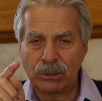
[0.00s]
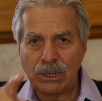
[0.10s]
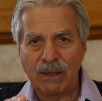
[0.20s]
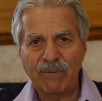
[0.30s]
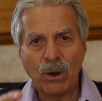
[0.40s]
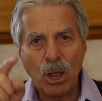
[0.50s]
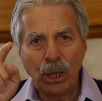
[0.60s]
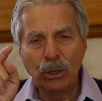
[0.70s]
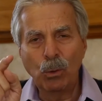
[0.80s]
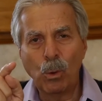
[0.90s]
Seifer,
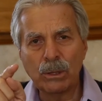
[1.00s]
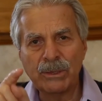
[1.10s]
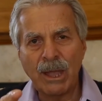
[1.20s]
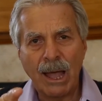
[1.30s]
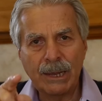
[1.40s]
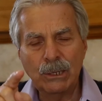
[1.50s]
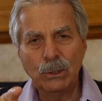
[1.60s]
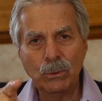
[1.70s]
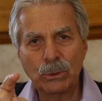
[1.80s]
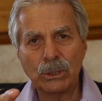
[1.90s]
you will not
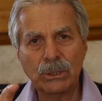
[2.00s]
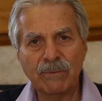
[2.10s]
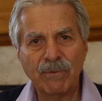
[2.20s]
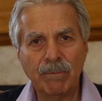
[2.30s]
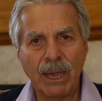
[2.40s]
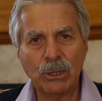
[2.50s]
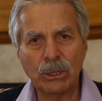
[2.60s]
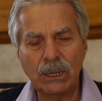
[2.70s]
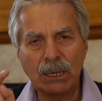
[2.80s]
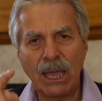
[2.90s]
use this
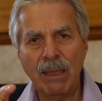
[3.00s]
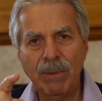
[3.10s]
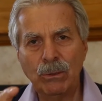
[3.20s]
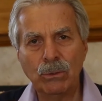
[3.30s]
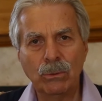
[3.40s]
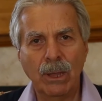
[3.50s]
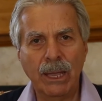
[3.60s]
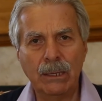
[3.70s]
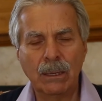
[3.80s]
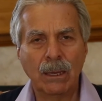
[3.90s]
information. It came in too
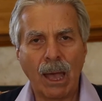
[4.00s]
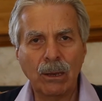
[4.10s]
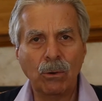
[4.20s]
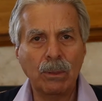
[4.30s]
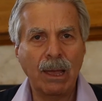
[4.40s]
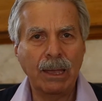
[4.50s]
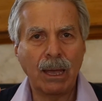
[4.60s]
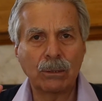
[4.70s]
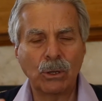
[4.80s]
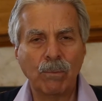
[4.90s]
late. I don't like
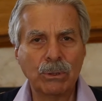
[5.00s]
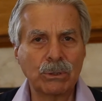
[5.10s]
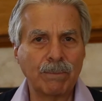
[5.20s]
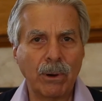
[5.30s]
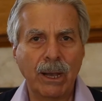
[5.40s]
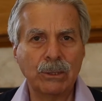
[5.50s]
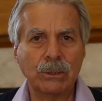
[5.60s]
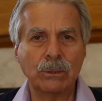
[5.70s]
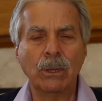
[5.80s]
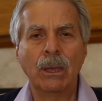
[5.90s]
October
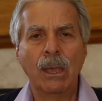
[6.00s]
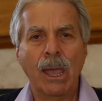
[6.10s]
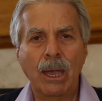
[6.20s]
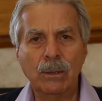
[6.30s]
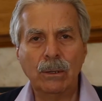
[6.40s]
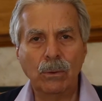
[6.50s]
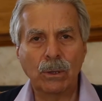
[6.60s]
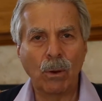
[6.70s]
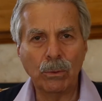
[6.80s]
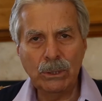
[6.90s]
surprises, and you
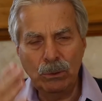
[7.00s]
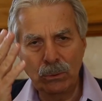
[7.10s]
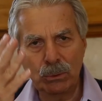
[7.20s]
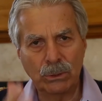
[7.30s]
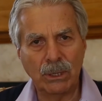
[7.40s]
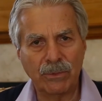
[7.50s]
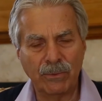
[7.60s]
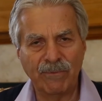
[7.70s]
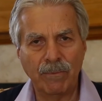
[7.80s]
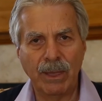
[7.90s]
can only use the
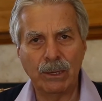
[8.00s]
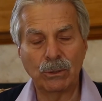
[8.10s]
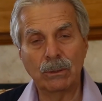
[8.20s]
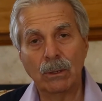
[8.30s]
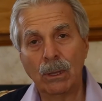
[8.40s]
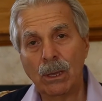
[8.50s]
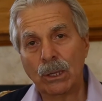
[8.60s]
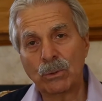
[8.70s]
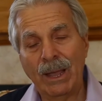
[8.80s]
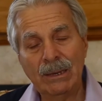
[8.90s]
other information.
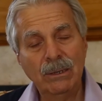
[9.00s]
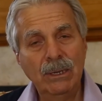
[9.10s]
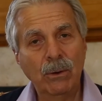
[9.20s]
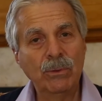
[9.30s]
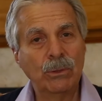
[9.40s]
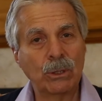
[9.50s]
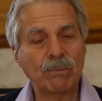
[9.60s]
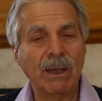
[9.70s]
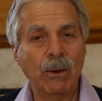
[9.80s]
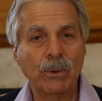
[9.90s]
So I had to deal with
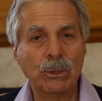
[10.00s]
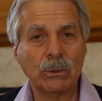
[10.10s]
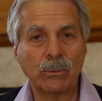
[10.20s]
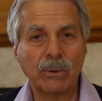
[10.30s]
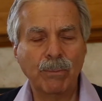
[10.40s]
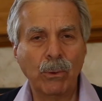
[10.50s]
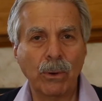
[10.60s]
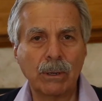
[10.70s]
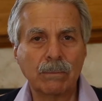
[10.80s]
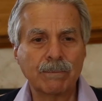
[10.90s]
just my original
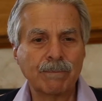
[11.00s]
report.